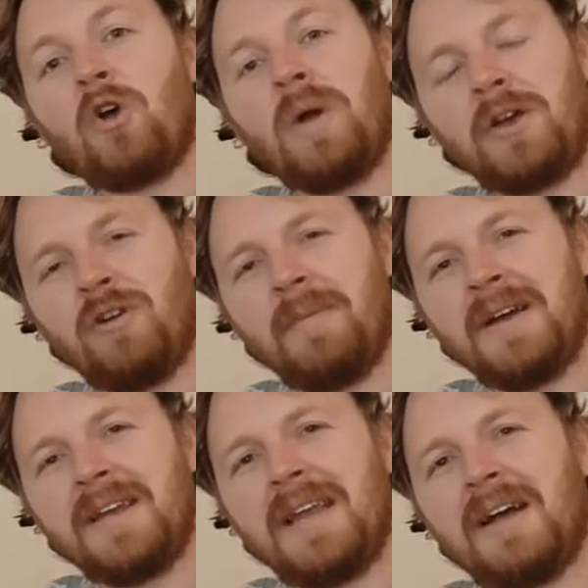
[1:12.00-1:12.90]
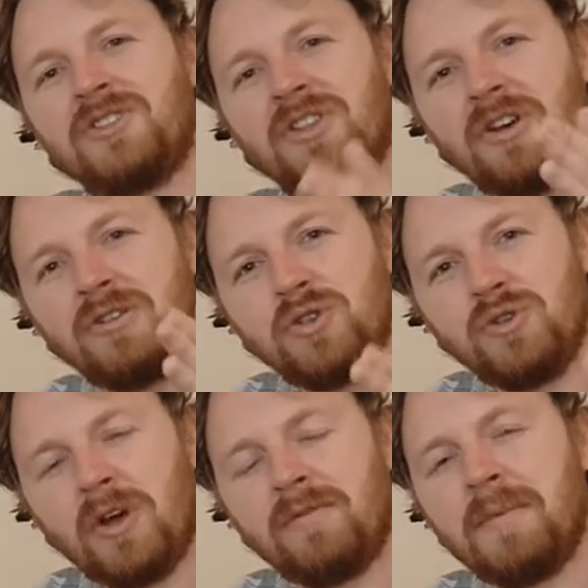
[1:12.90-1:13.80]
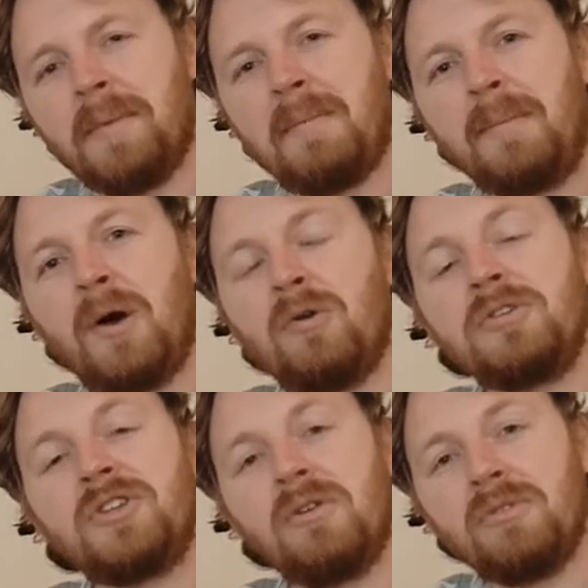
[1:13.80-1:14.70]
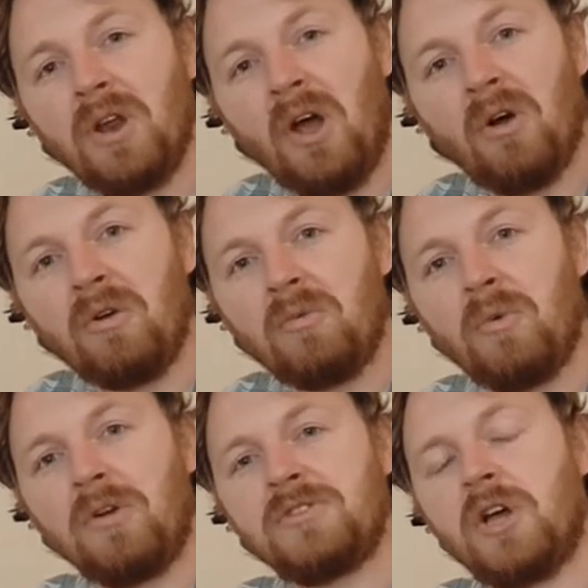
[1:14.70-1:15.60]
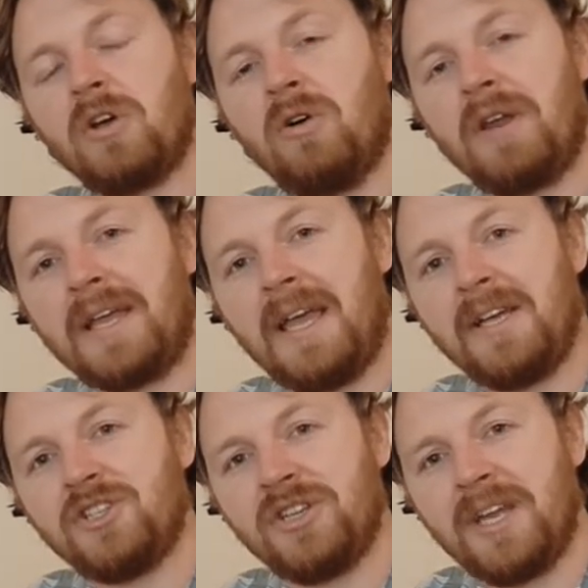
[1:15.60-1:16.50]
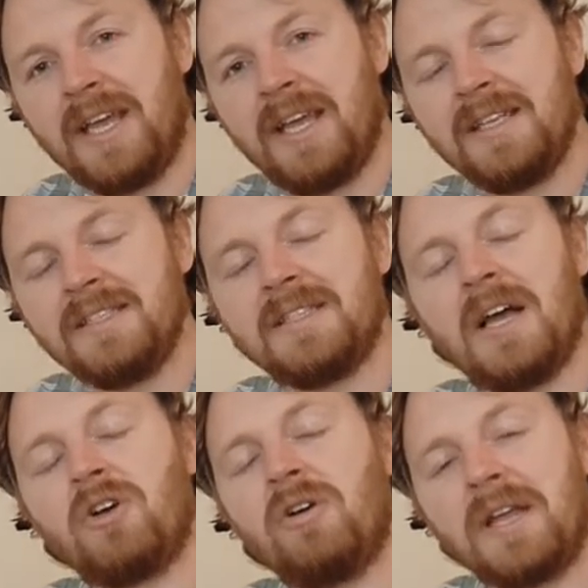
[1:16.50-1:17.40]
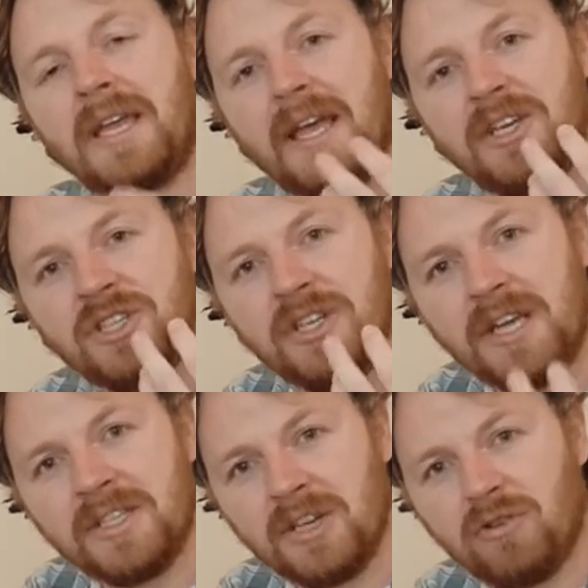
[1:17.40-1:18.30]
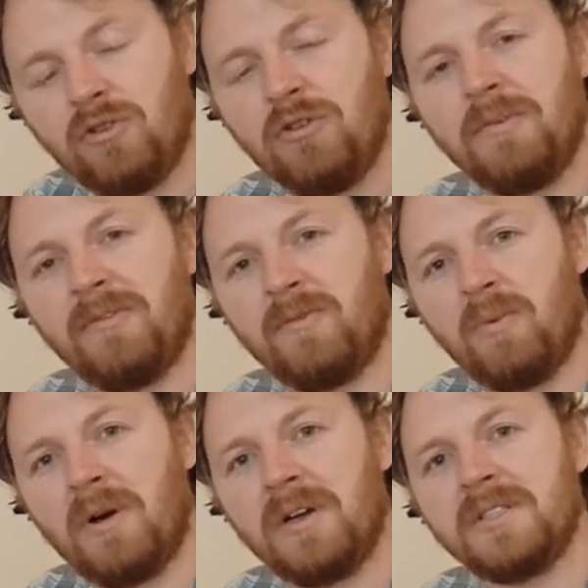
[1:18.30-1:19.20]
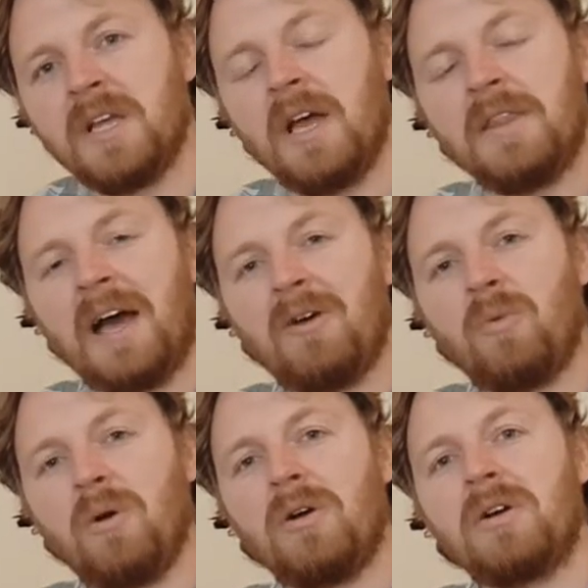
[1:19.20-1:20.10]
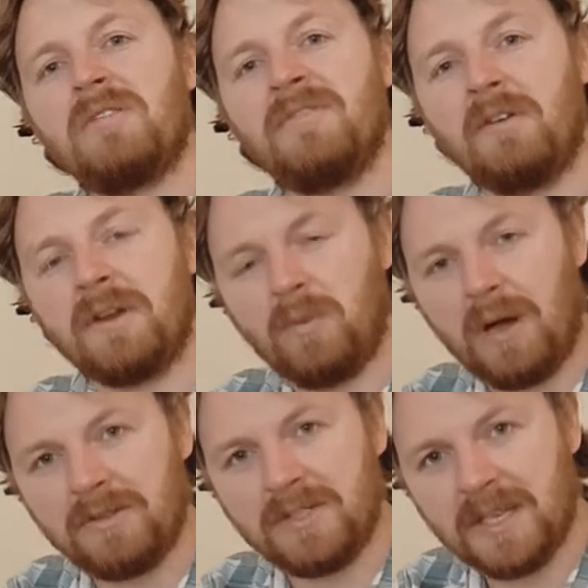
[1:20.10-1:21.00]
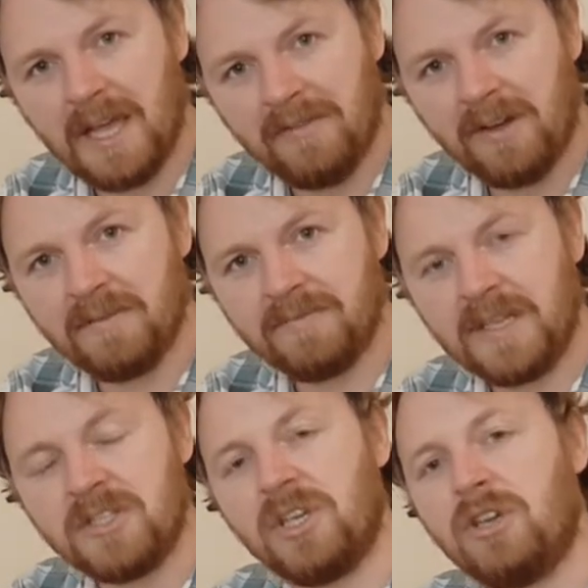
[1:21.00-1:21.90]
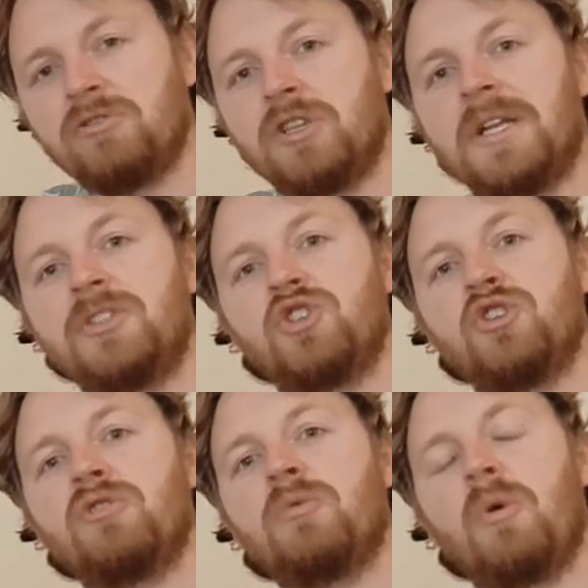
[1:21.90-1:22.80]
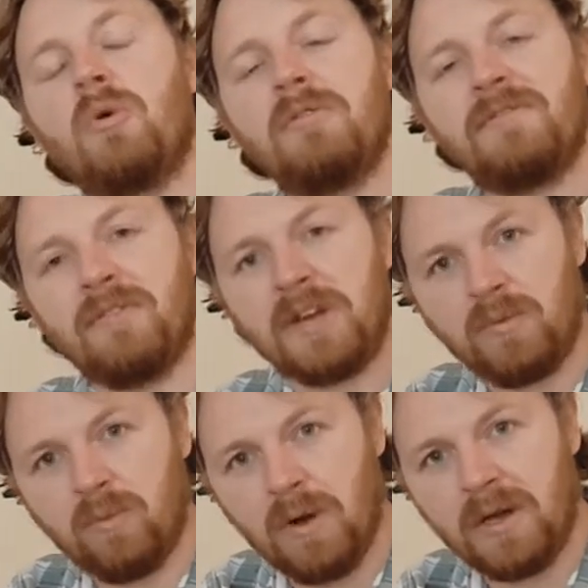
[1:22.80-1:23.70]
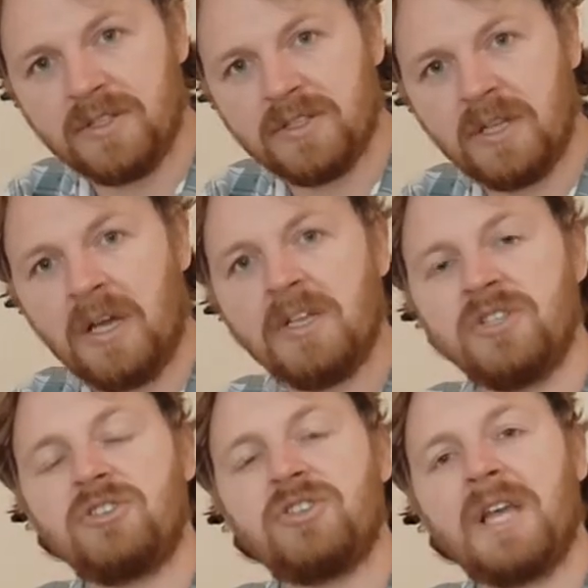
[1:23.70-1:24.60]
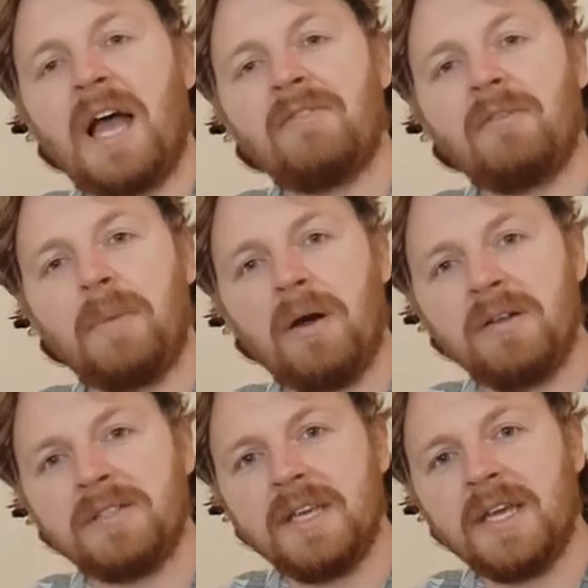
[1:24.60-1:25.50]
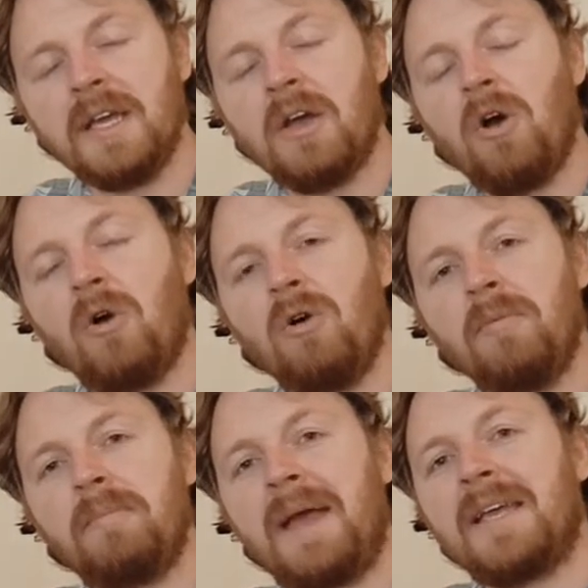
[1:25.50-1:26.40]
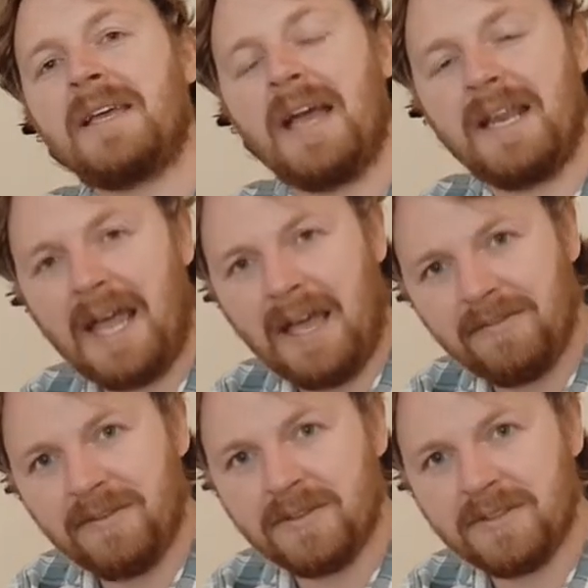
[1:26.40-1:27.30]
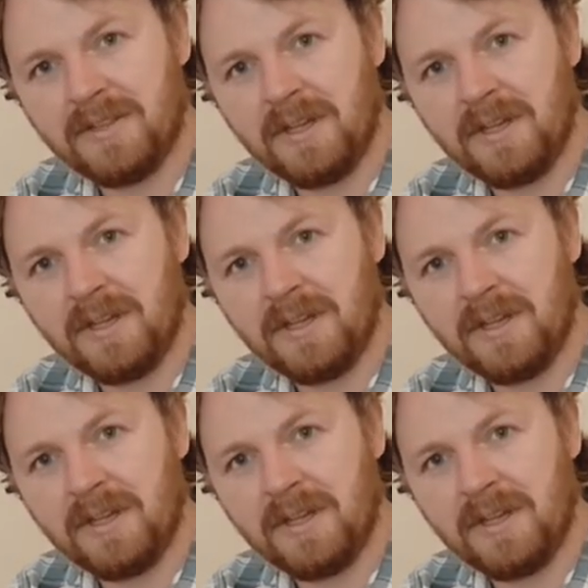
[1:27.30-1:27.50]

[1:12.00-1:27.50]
A quick reminder now to those who don't remember or don't know what a collocation is. A collocation is a group of words that work very well together. These are usually 2 or 3 words, such as have a party or make an effort.